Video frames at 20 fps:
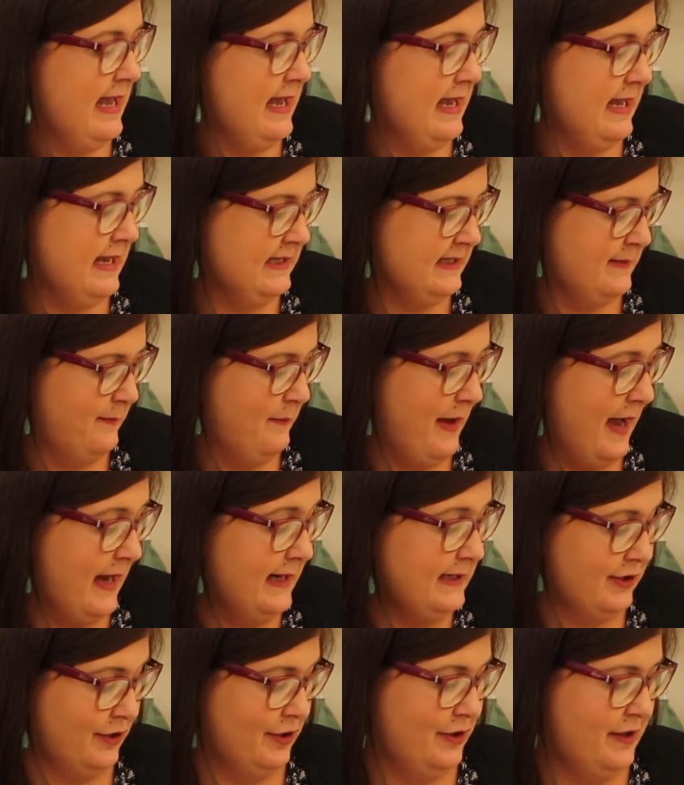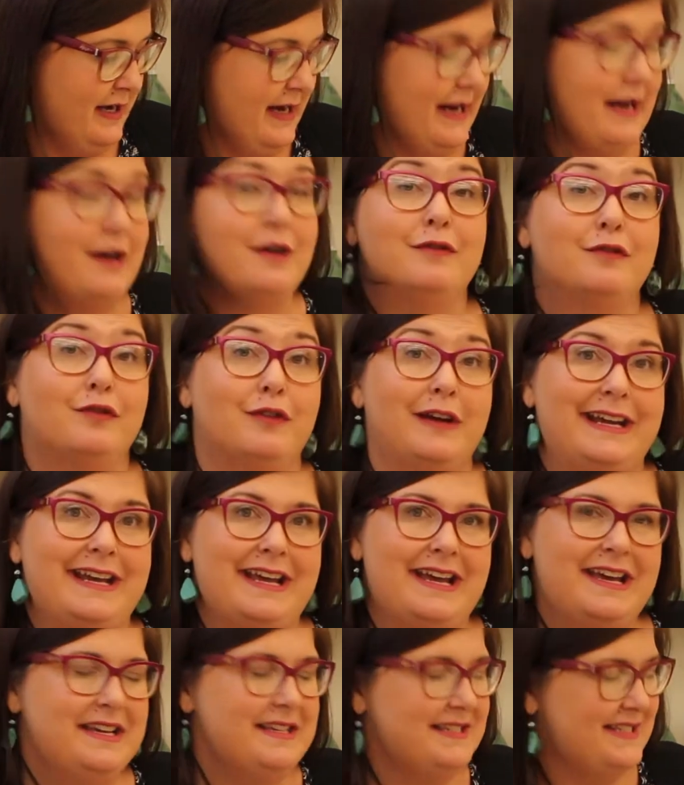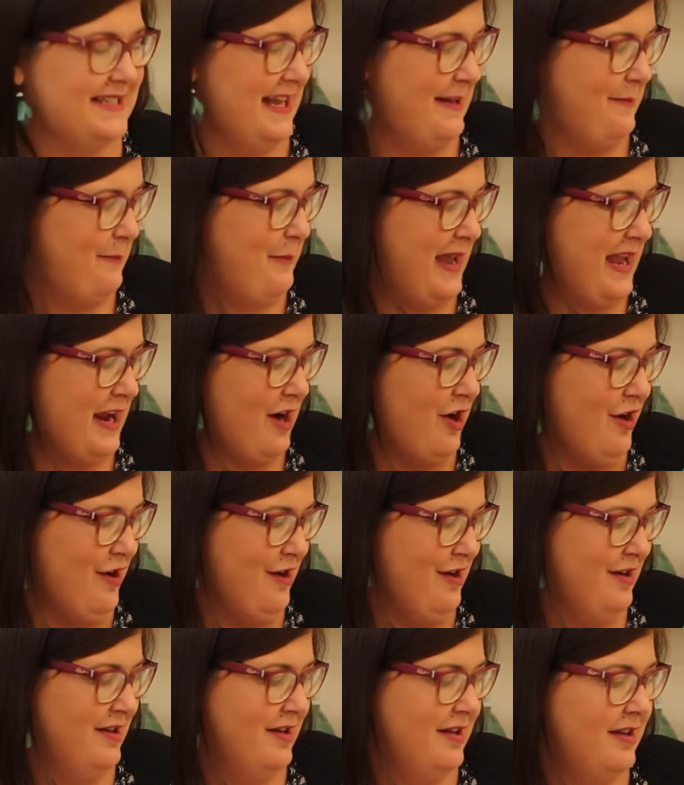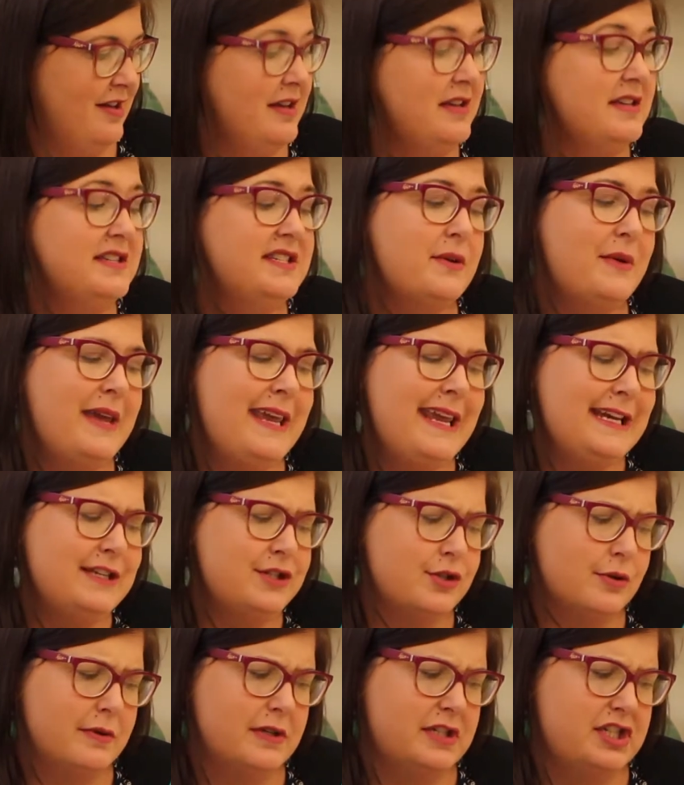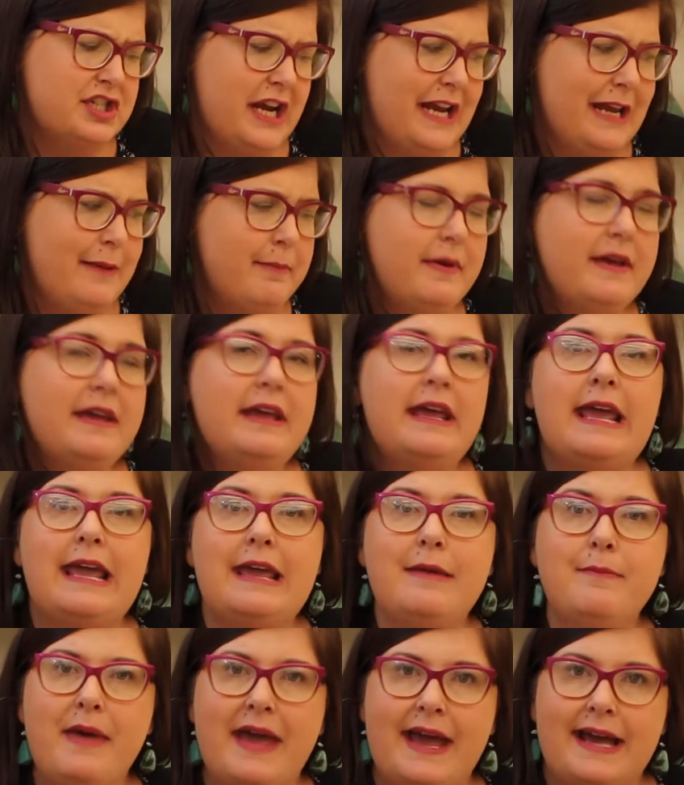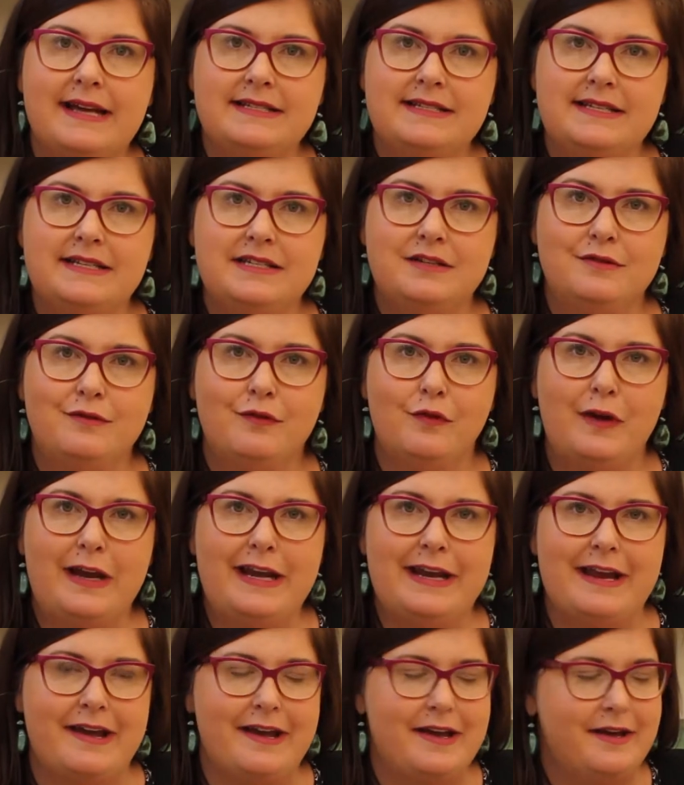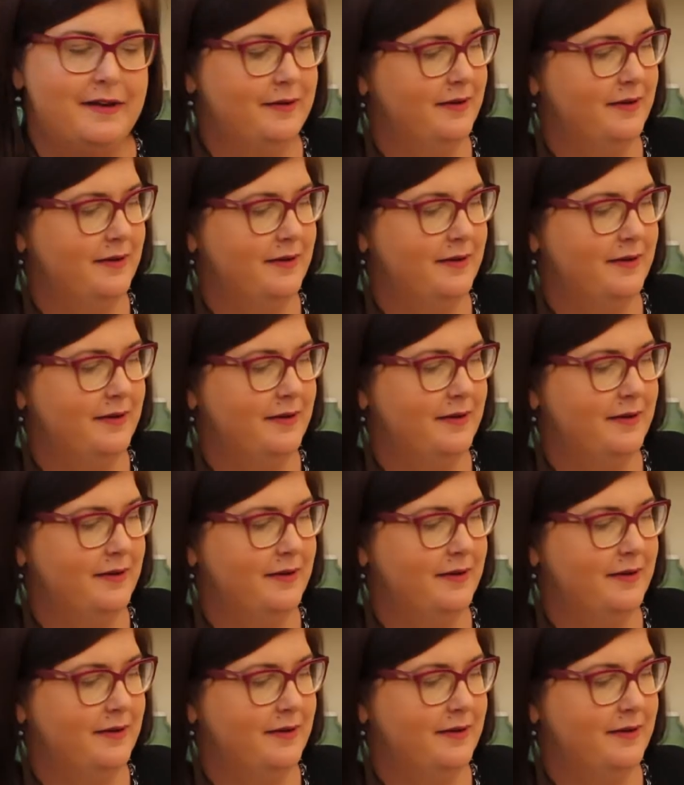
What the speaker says: "It's my turn now, Frida," said Bear. So he drew a shape and passed it to Frida.